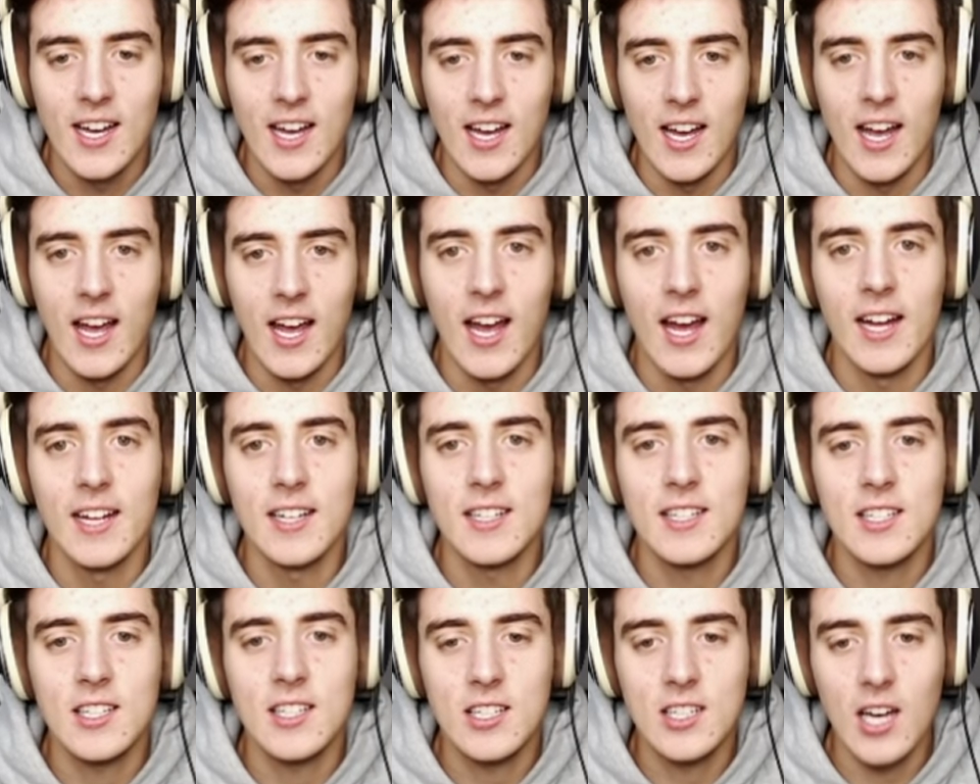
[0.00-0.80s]

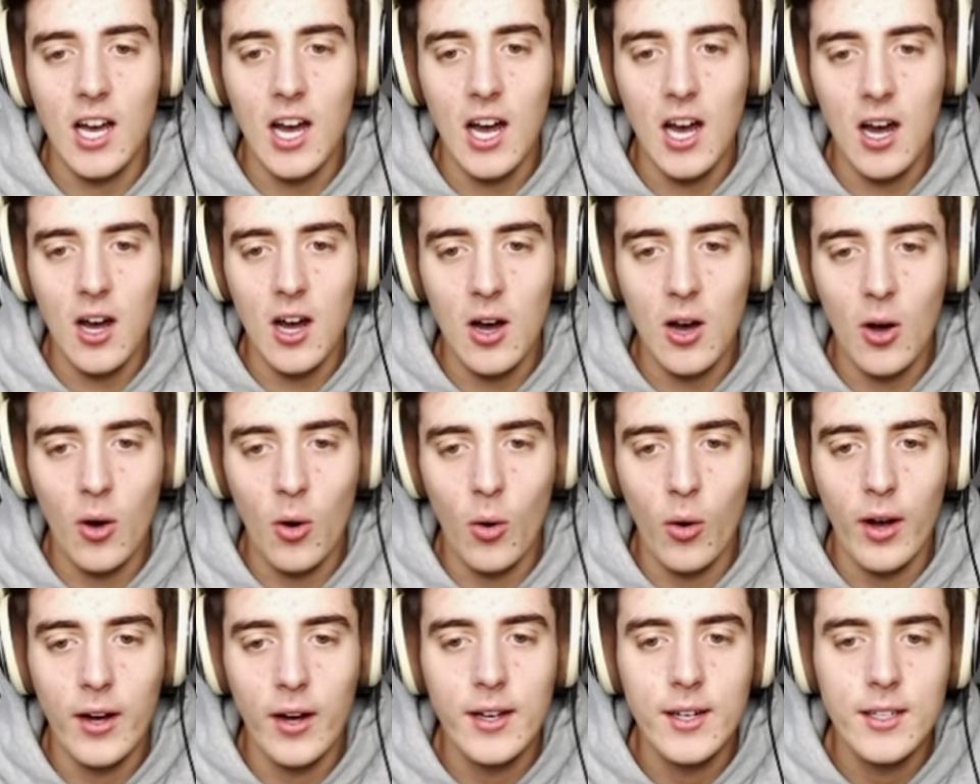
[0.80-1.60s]
And
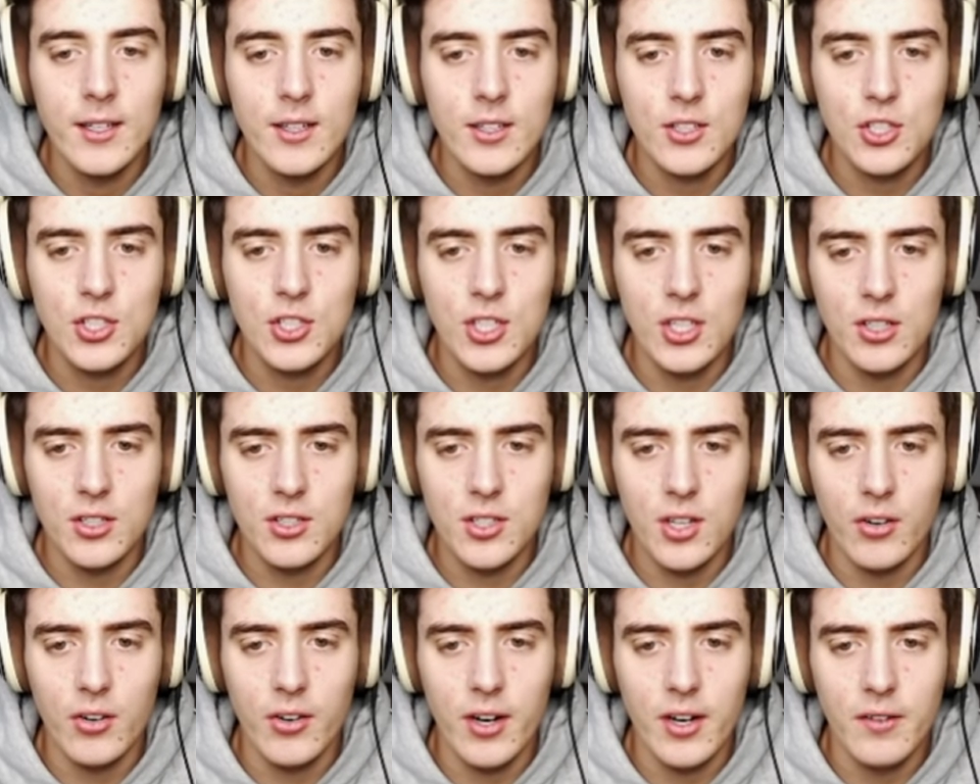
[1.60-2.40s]
go. The shields
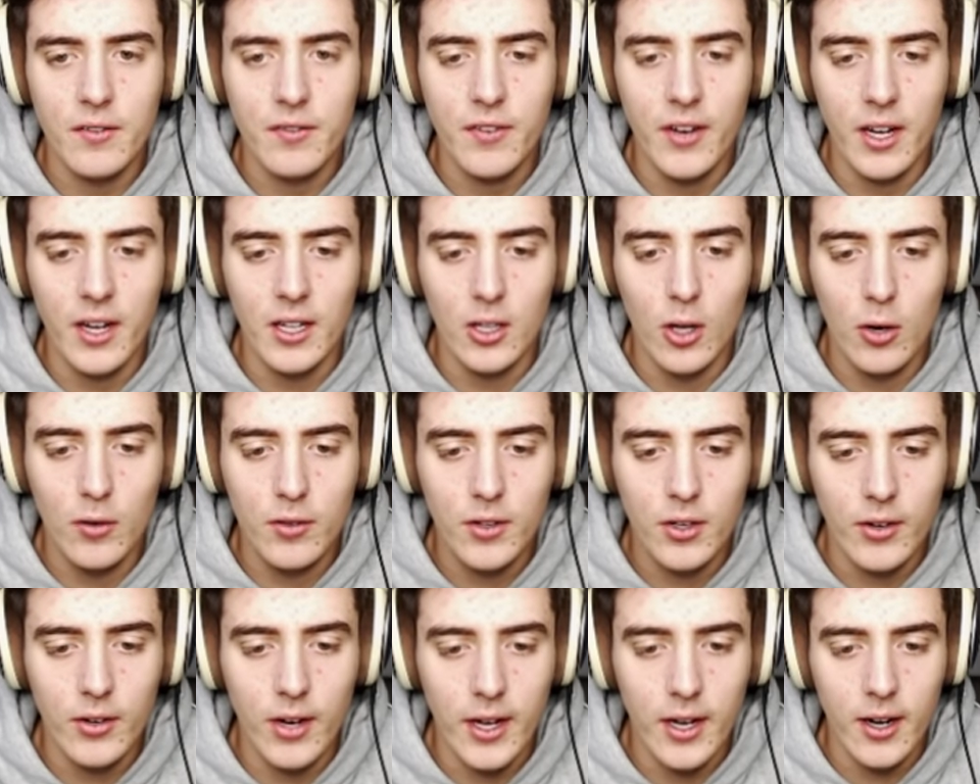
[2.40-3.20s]
already fell over right